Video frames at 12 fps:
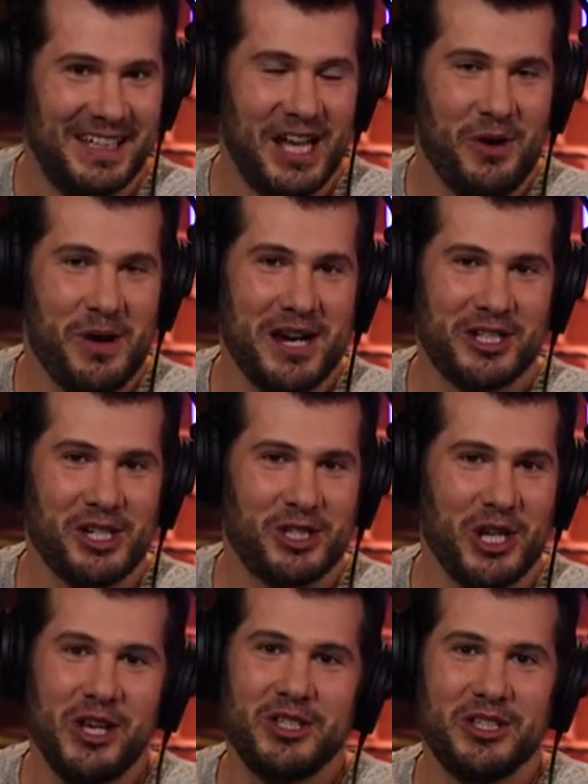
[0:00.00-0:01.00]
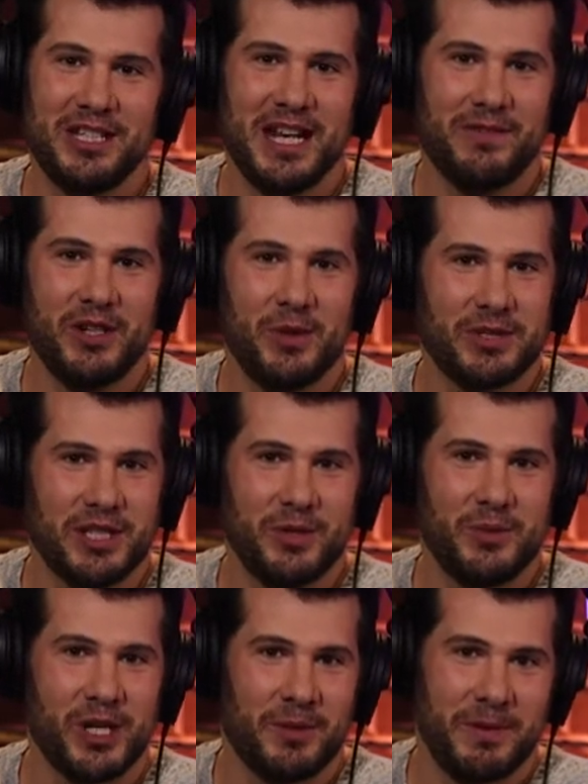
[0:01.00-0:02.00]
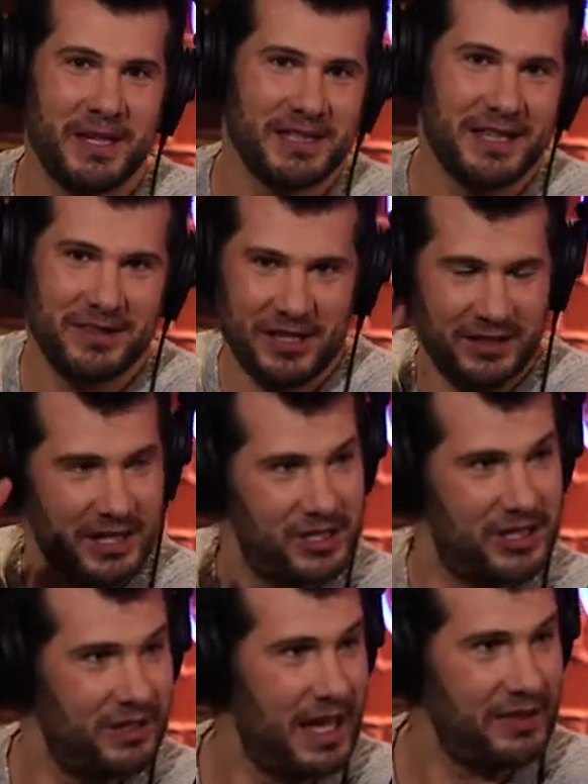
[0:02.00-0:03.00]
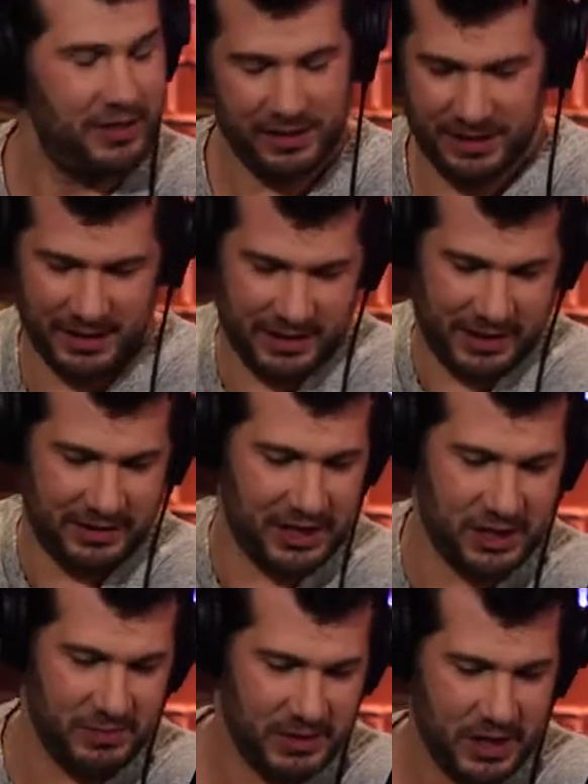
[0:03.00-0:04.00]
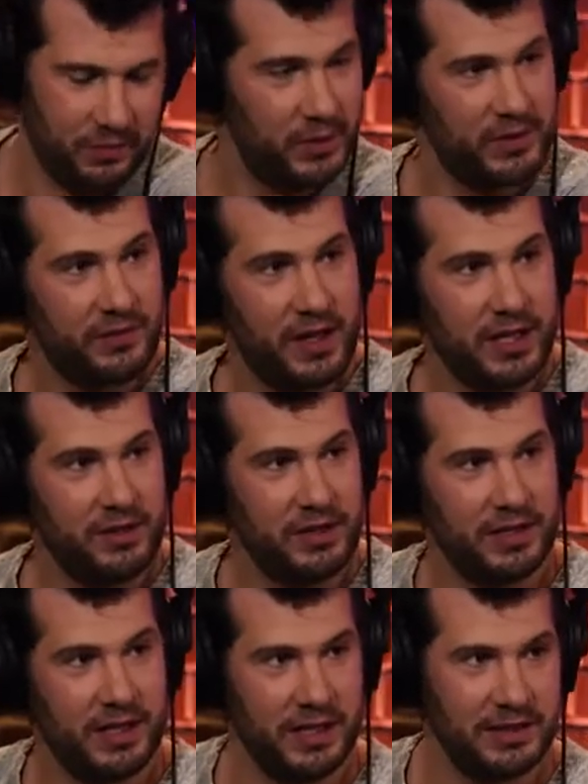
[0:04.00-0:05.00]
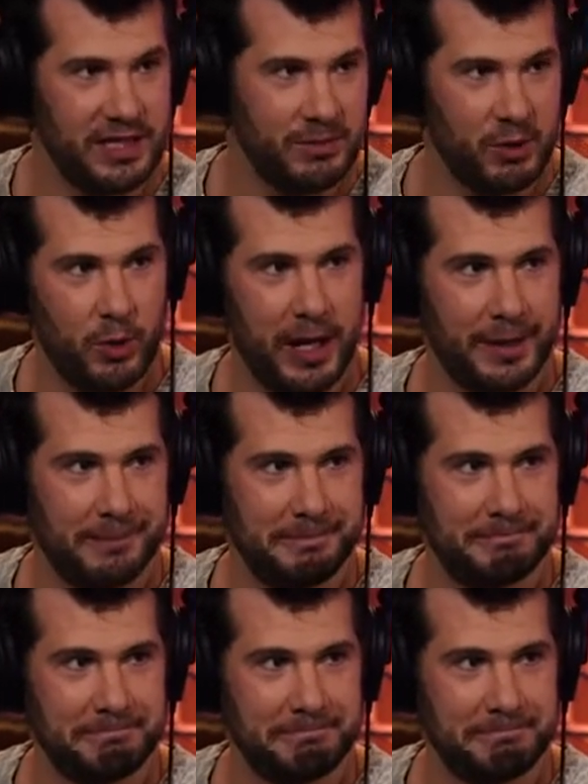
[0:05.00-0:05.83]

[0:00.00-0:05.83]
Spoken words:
You know what? It just shows you never know what's going to work, because I thought lynched himself was funnier than Lizzie McGuire.